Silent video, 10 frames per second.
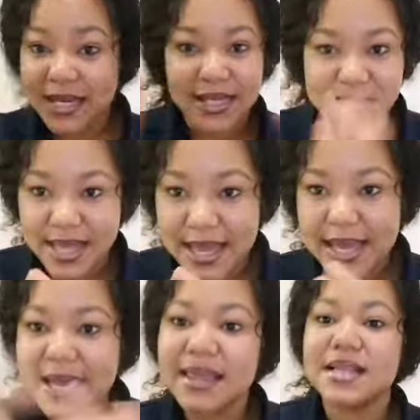it, there's the
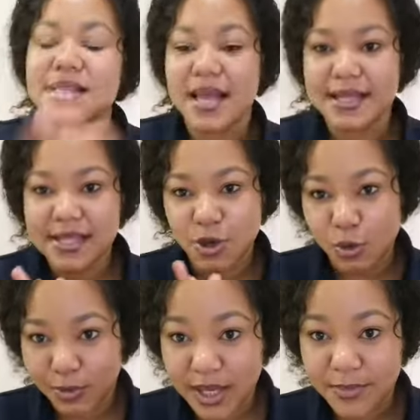NA, there's the
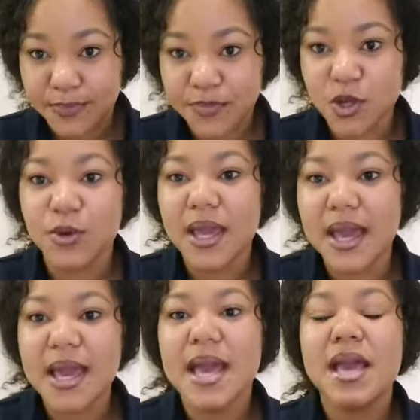NCOP,
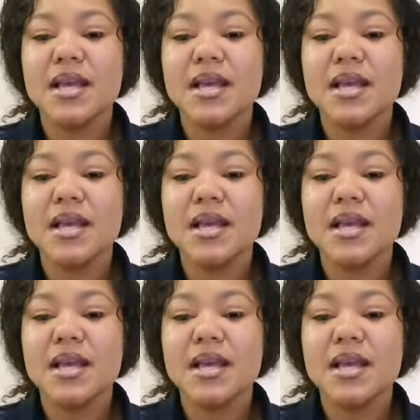okay?